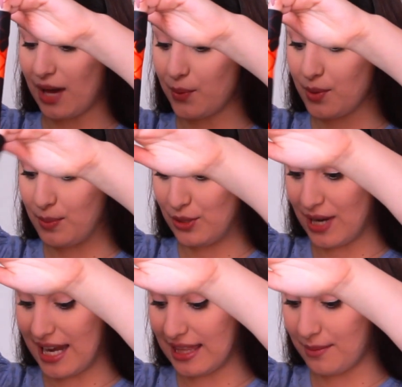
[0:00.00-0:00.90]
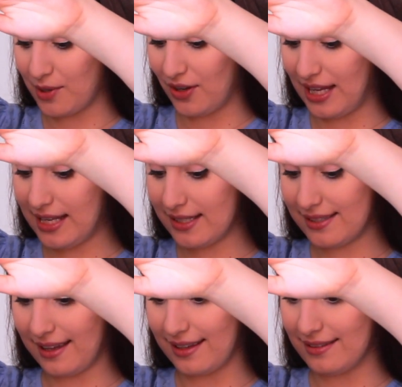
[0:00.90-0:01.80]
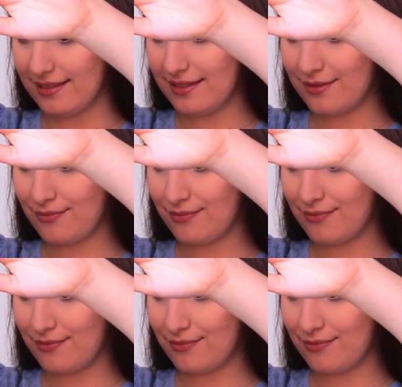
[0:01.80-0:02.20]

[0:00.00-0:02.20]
will be trying them on in a second.